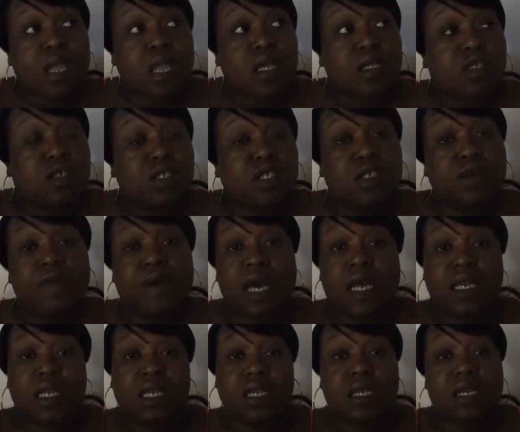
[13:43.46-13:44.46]
So she
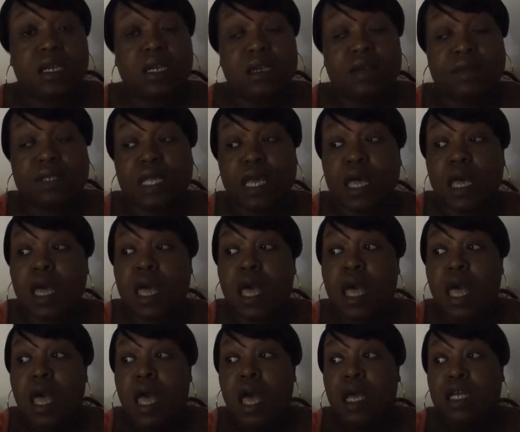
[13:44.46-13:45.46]
finally leaves.
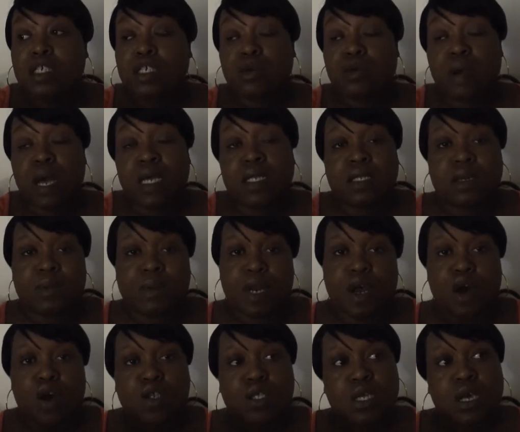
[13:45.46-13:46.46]
She winds up in
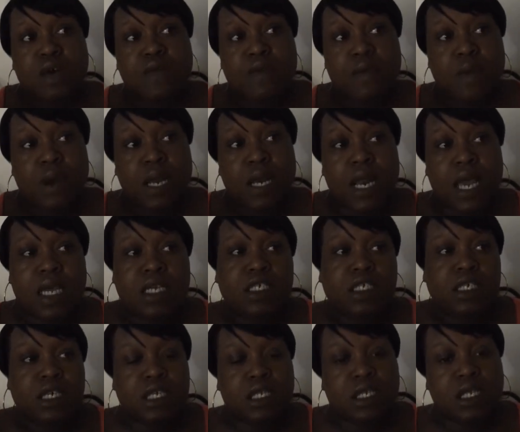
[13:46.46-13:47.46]
a hotel for one night.
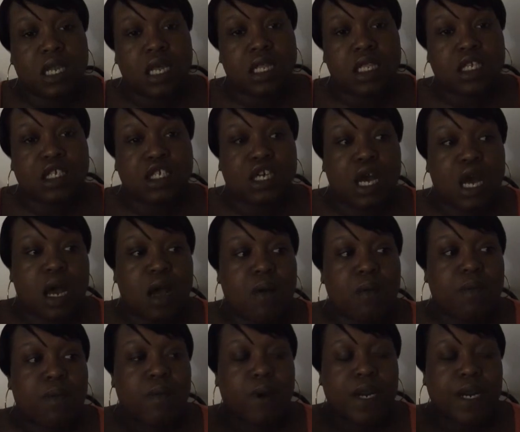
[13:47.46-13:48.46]
She gets another
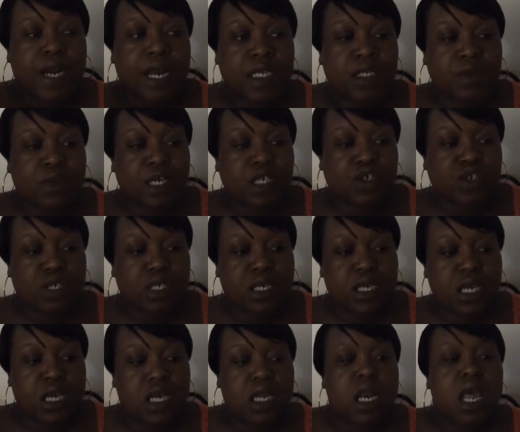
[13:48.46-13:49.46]
job, working as a waitress
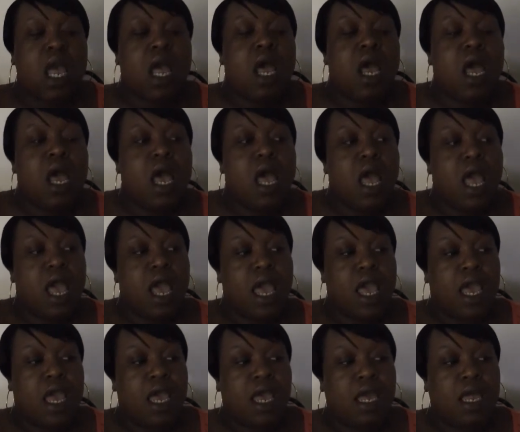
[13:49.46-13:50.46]
again.
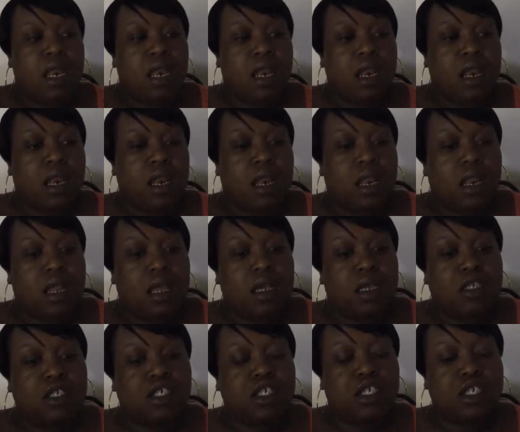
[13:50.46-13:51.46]

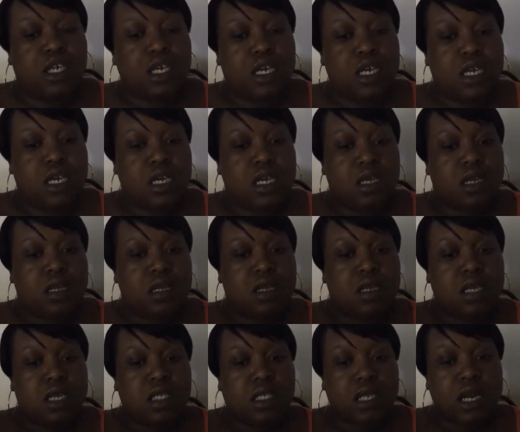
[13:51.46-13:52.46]
And she
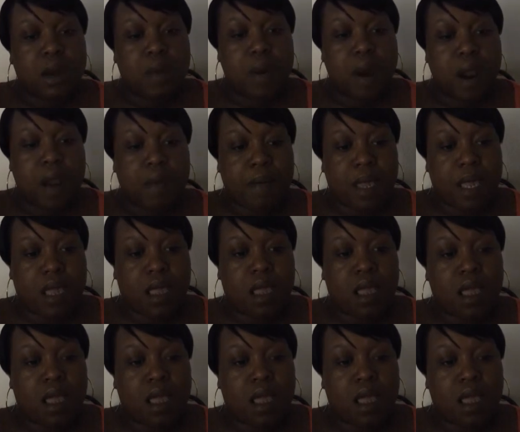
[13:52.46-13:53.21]
gets an apartment.